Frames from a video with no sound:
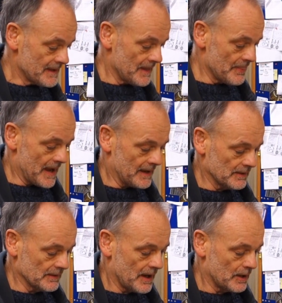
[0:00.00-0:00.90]
and
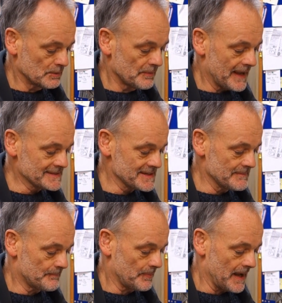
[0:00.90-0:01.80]
that'll hold that
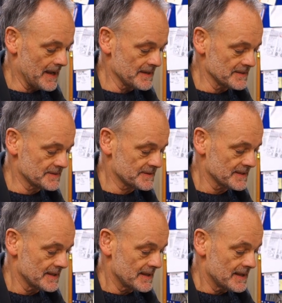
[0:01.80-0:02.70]
in
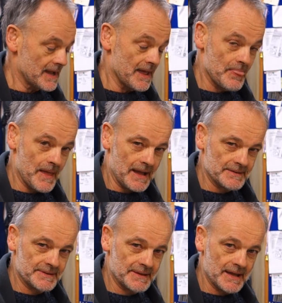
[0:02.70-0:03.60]
place, and
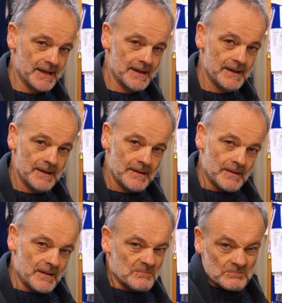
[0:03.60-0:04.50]
that's
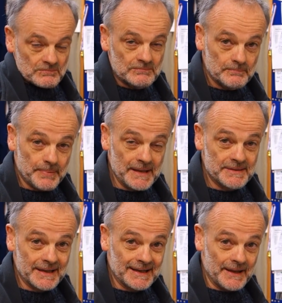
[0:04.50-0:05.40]

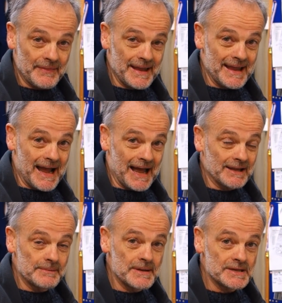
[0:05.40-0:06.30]
basically the
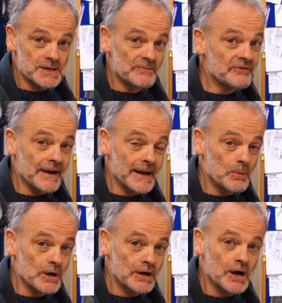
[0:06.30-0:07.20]
aluminium
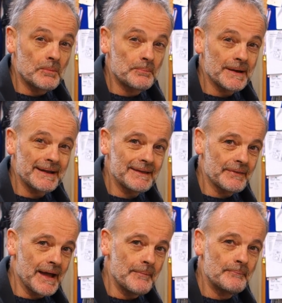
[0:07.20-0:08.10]
framework complete
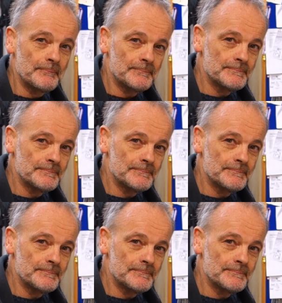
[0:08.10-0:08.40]
then.